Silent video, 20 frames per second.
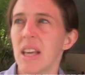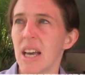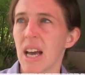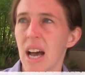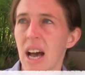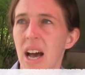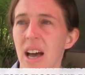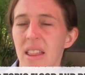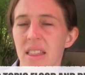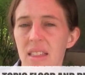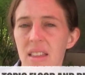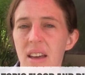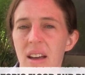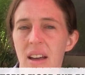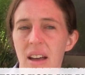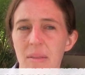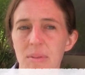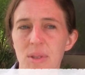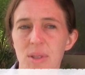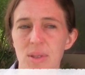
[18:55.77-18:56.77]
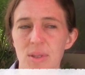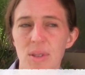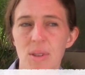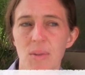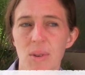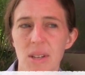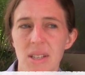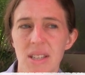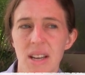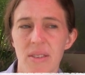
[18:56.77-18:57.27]
Yeah,
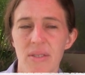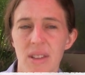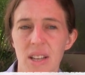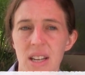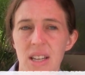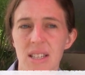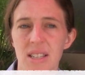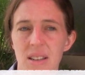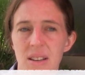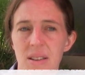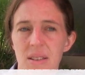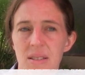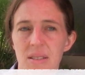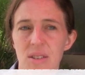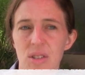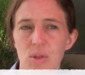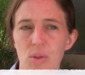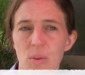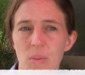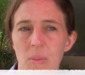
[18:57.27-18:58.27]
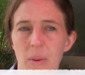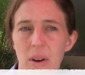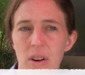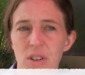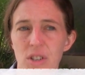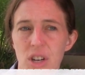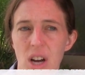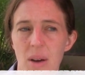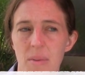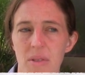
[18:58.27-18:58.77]
absolutely. We definitely need to do a better
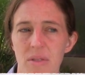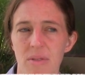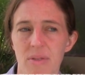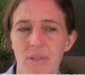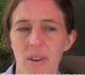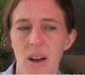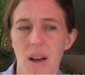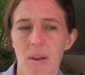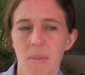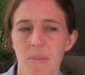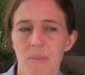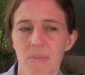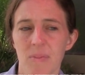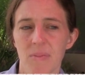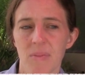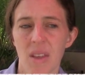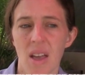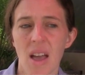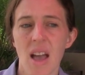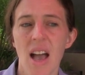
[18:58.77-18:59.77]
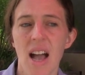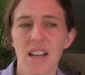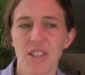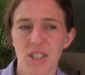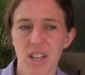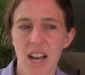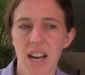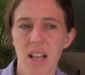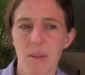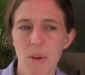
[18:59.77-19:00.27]
job of um,
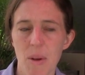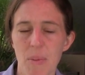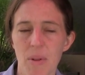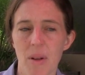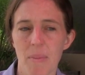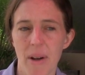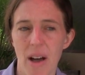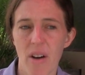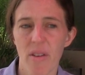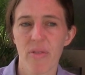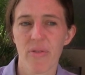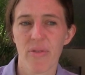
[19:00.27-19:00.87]
educating people about